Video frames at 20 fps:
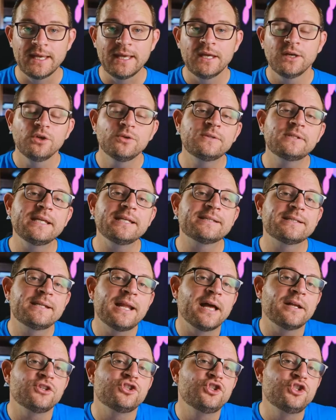You see, it's
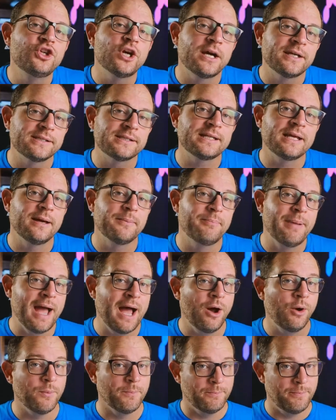not just
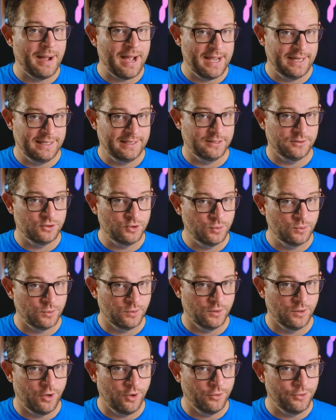about buying a
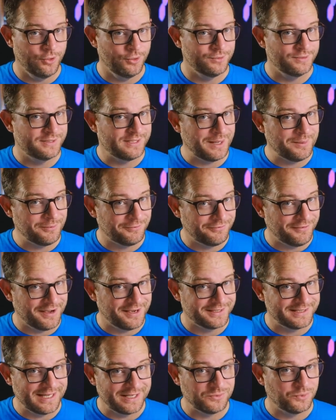tool, although
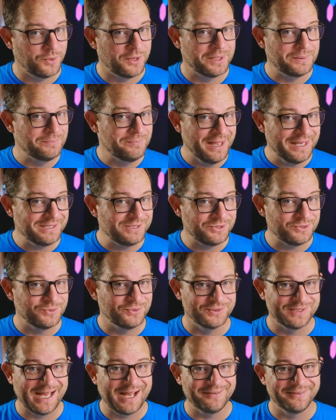CyberFox has one of the best
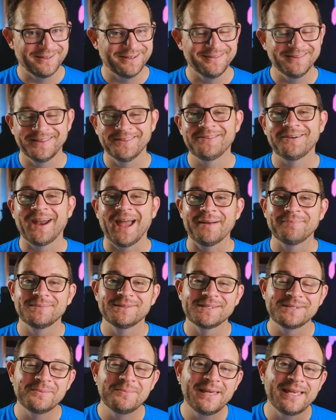tools out there that there
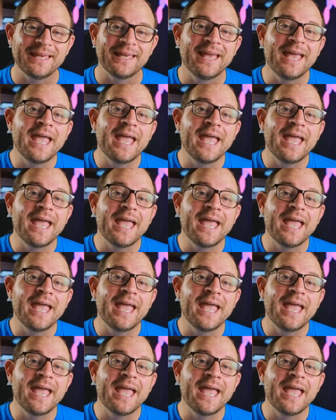happens to be.